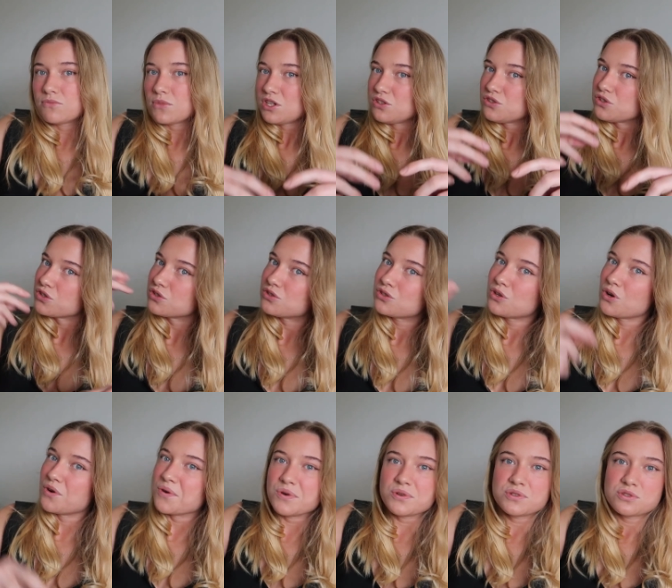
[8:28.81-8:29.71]
it just
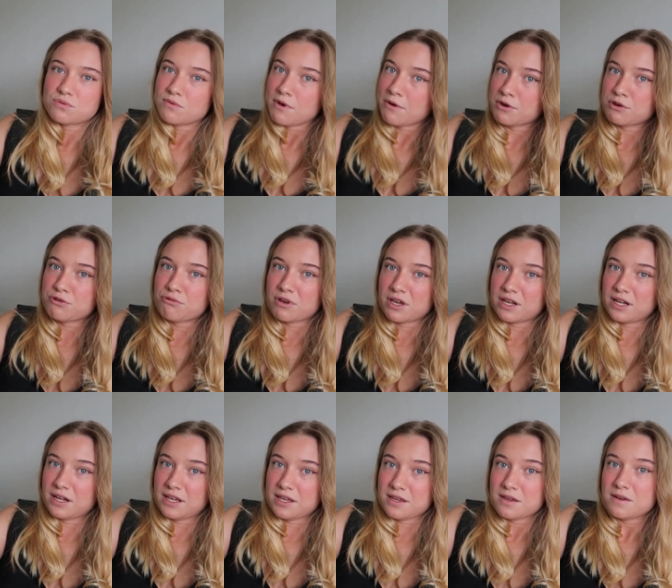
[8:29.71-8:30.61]
goes very
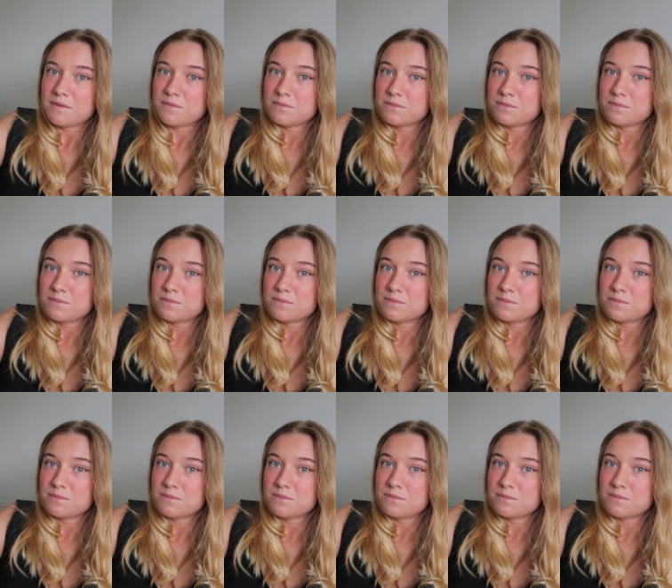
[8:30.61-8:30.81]
quickly.